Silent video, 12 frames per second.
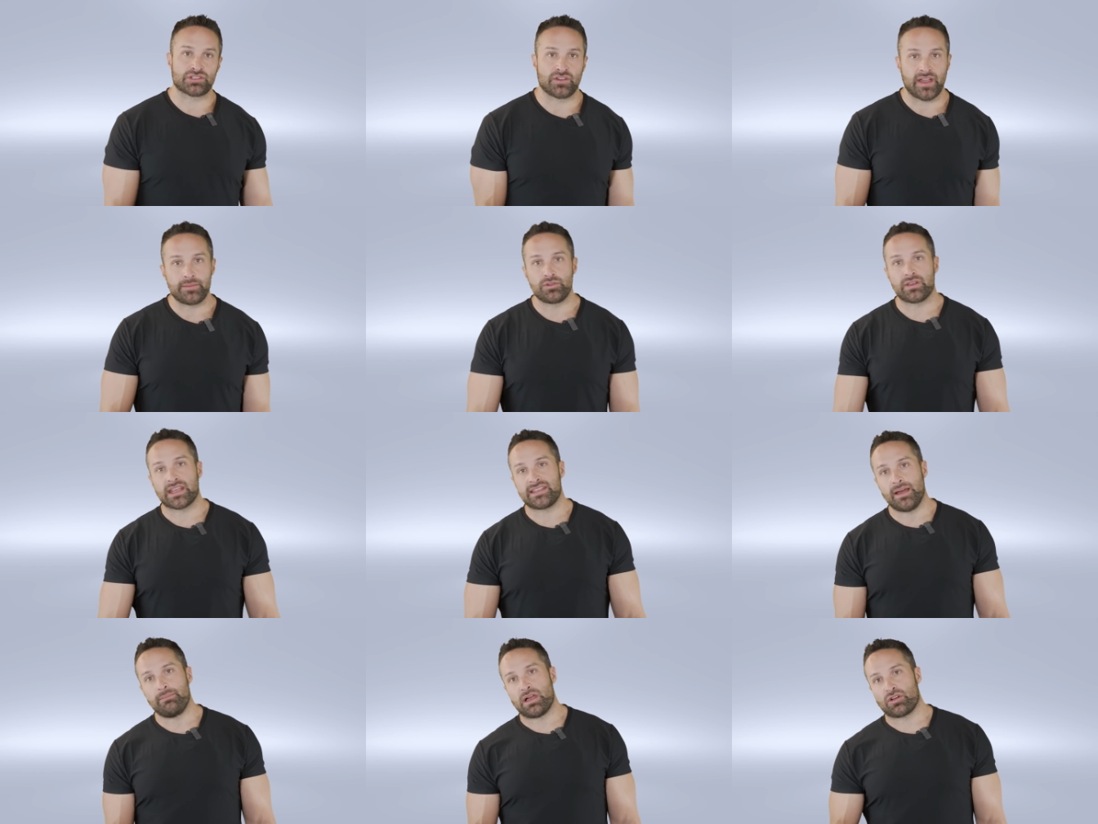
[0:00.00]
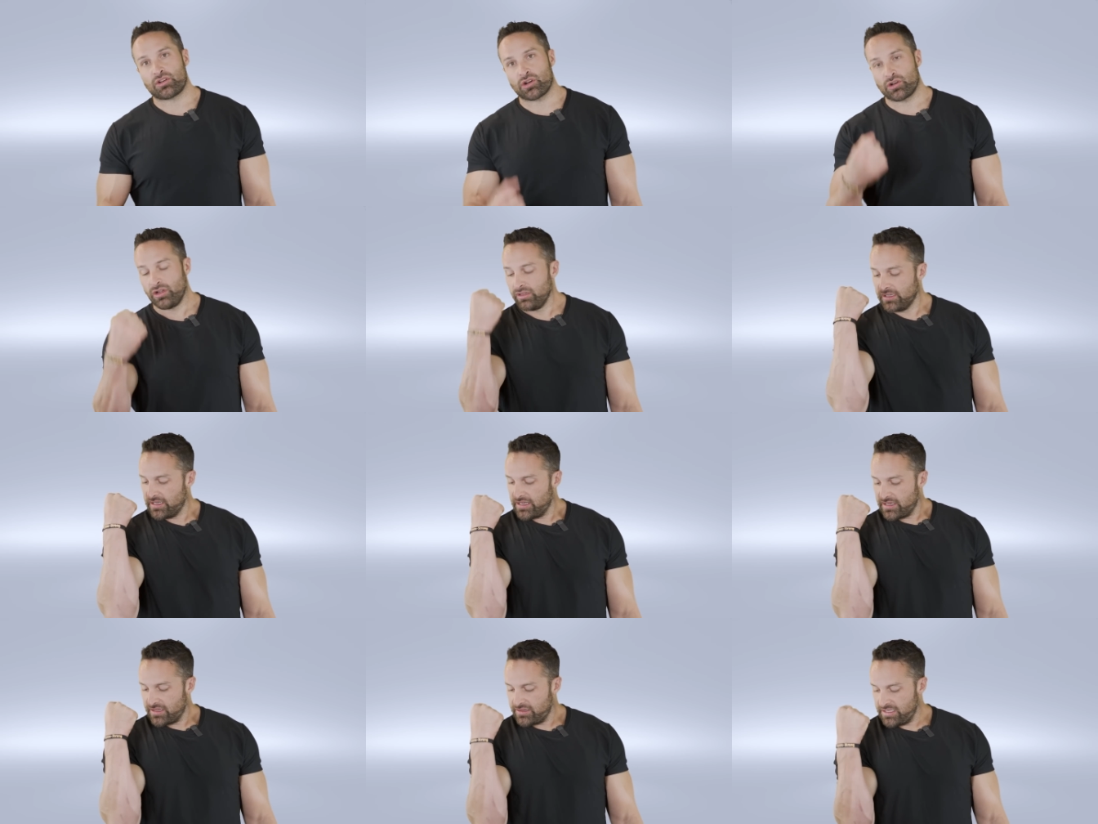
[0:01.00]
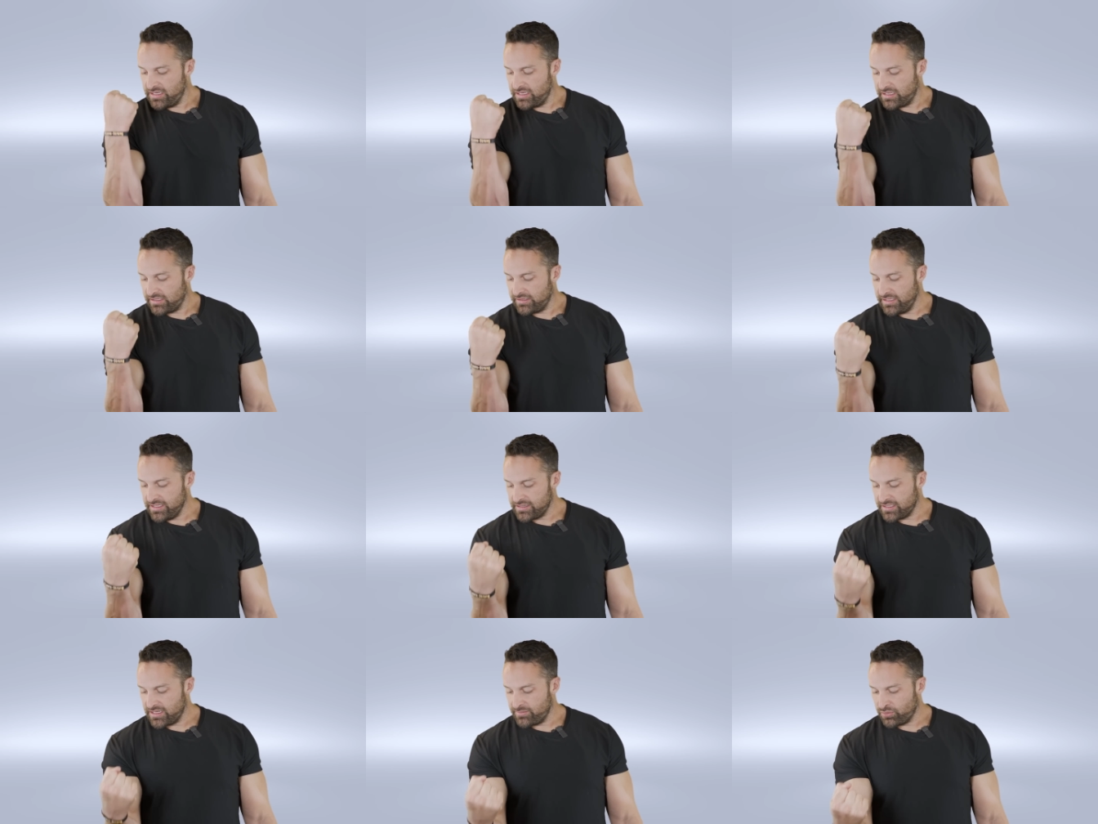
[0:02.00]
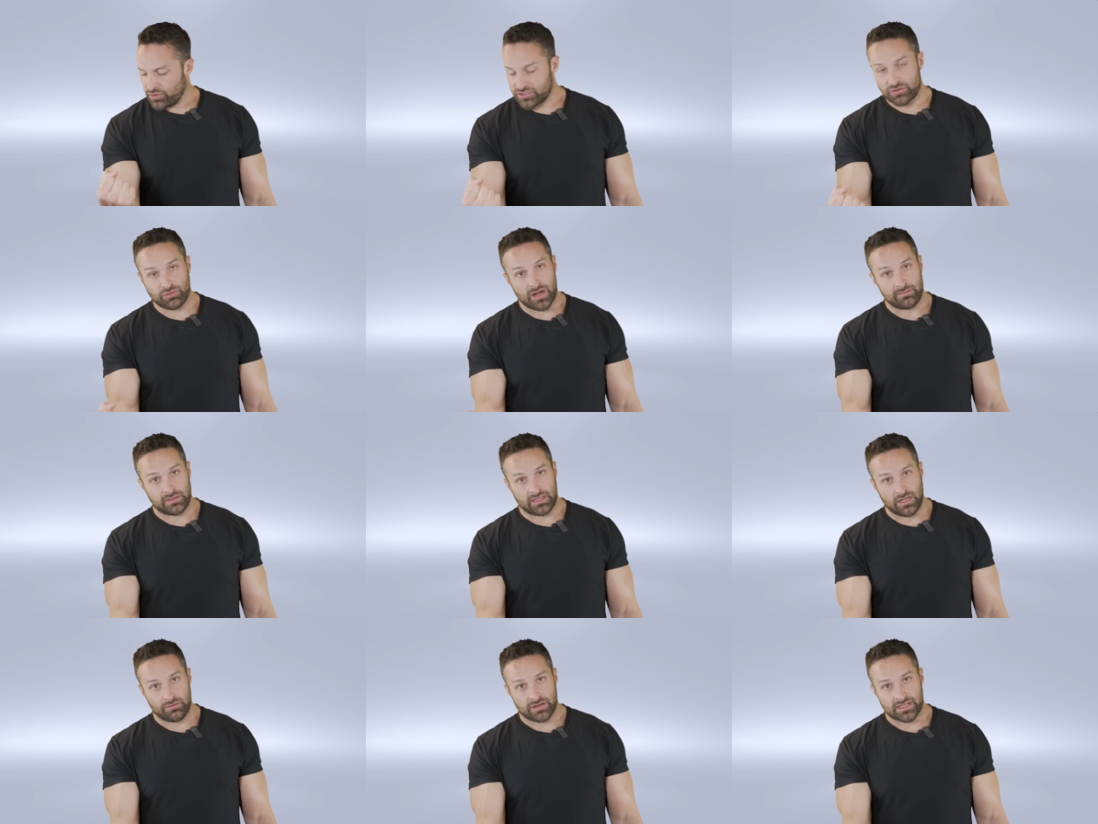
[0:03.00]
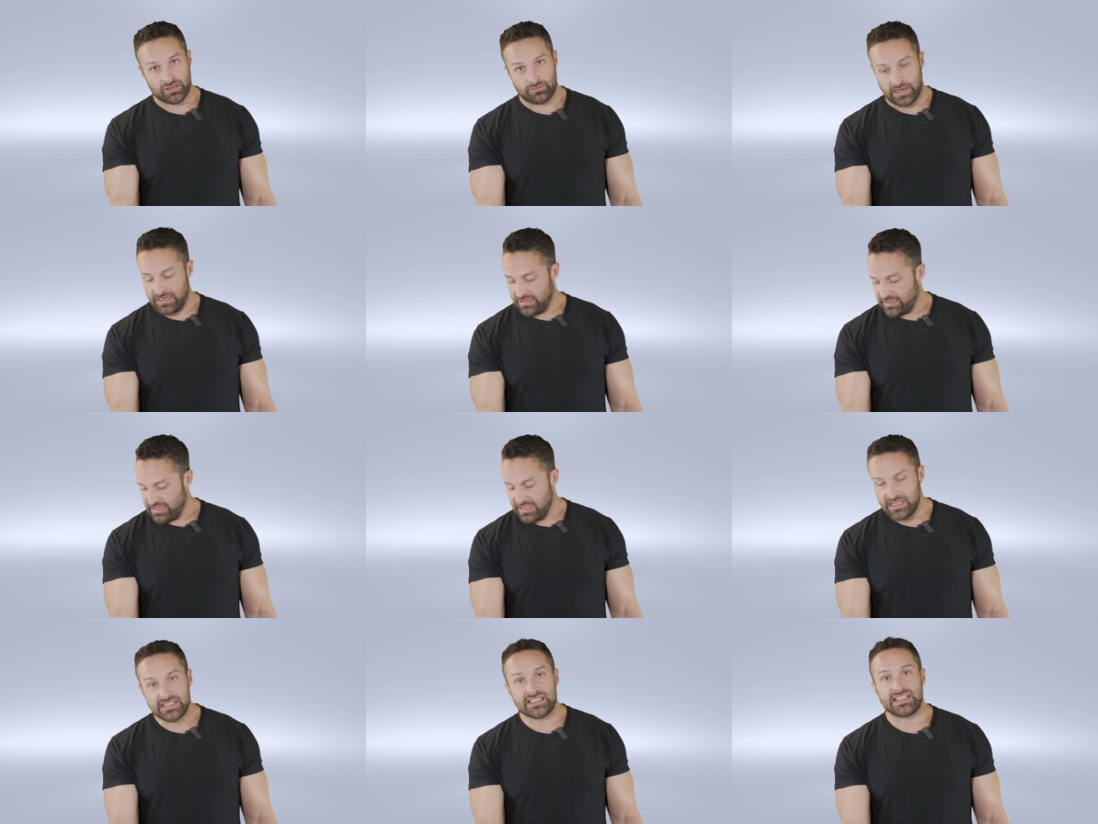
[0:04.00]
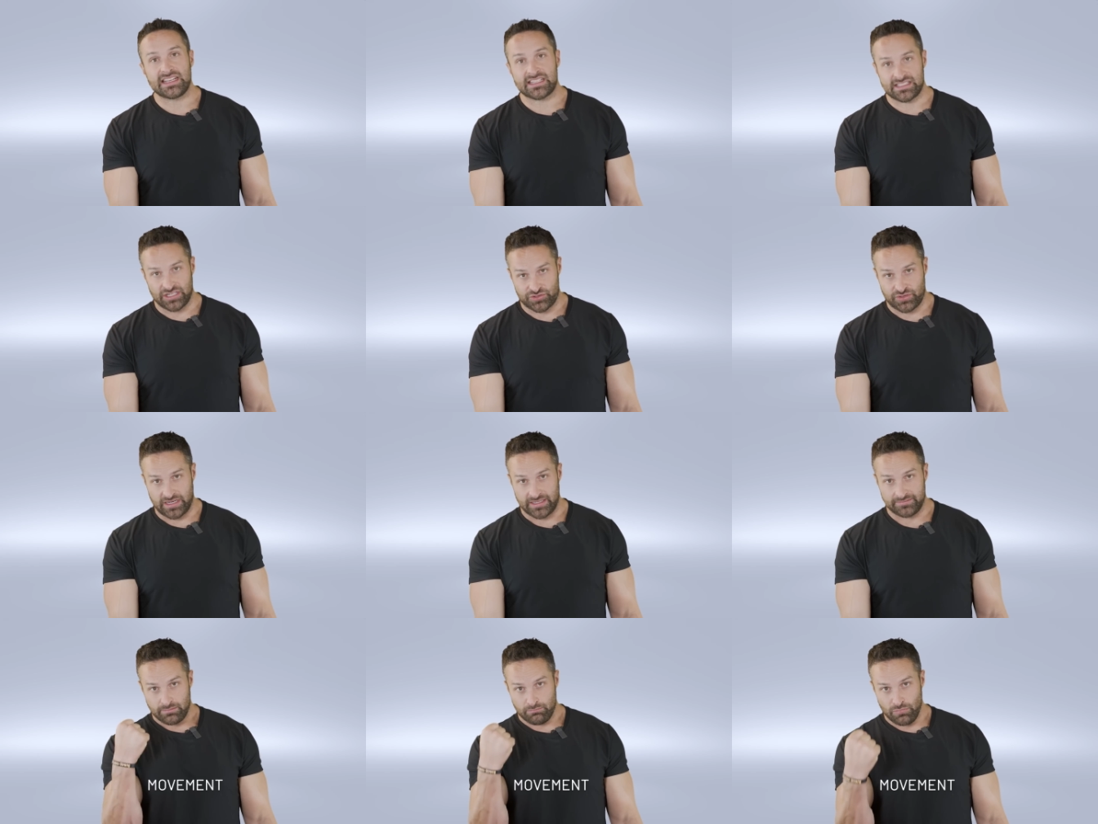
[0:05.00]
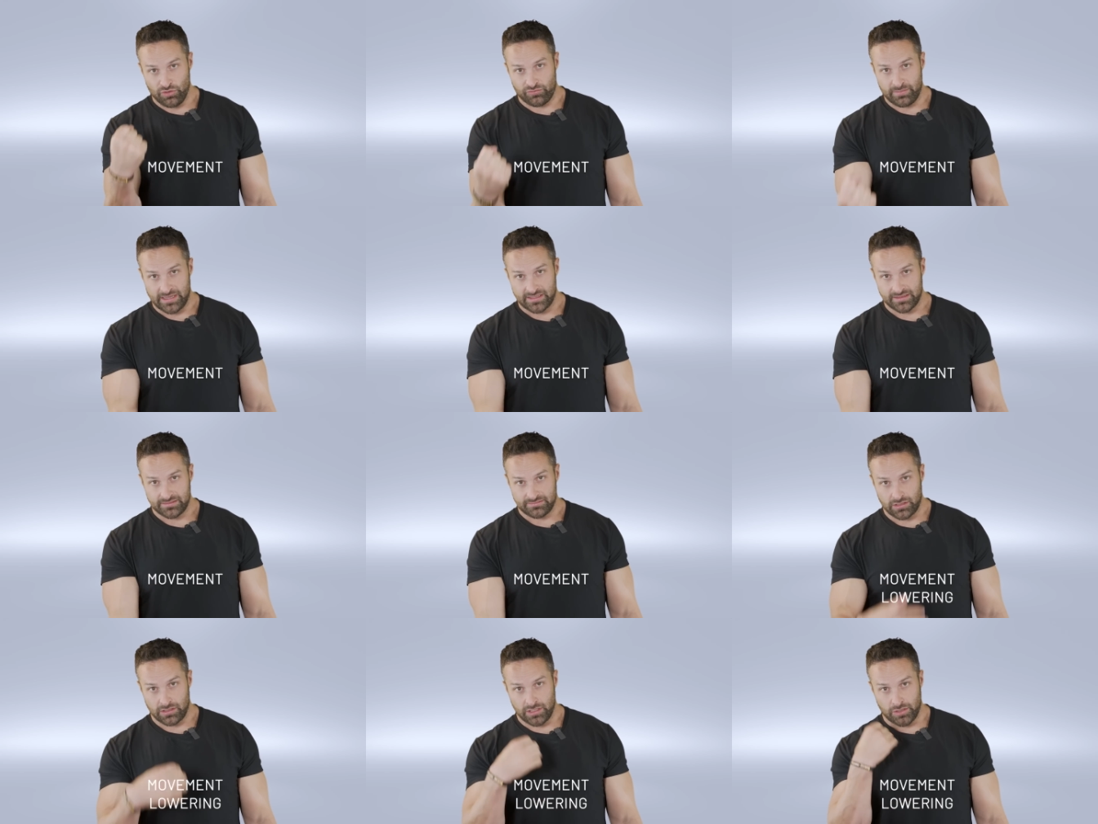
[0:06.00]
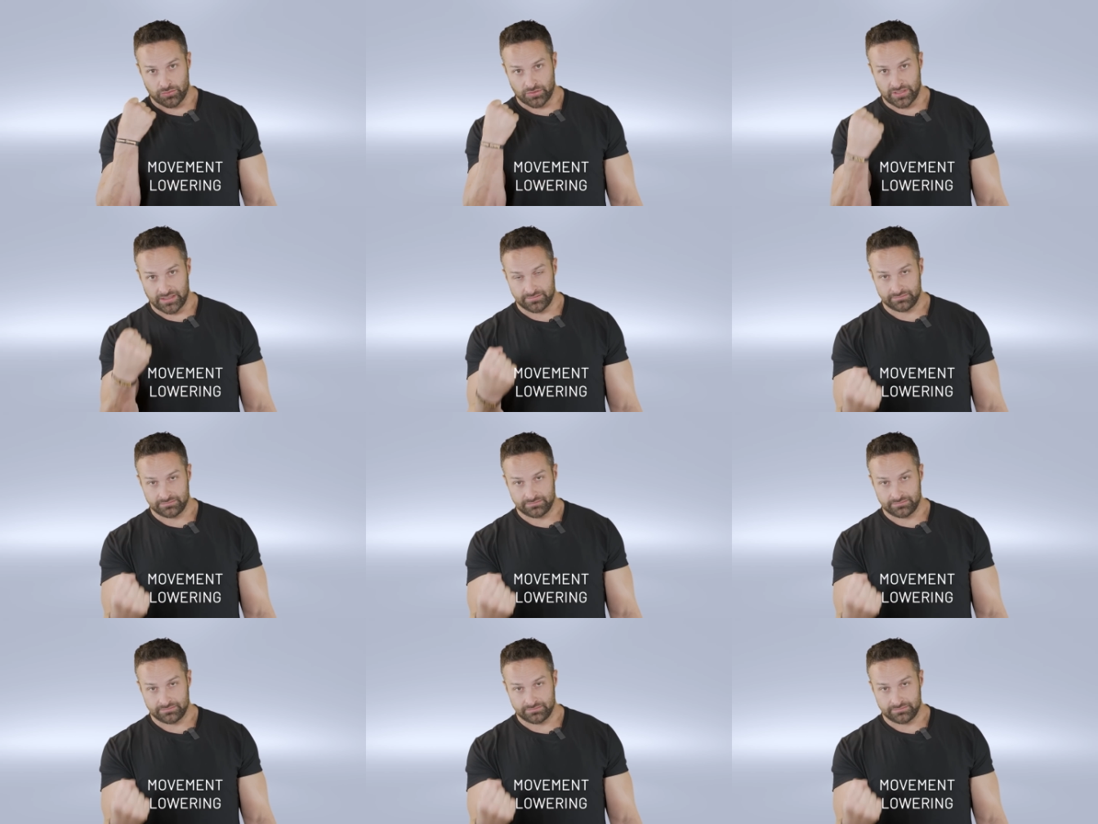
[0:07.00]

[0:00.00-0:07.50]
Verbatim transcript: So if I'm doing a dumbbell curl, the lengthening portion where I'm lowering the weight is the eccentric movement, lowering.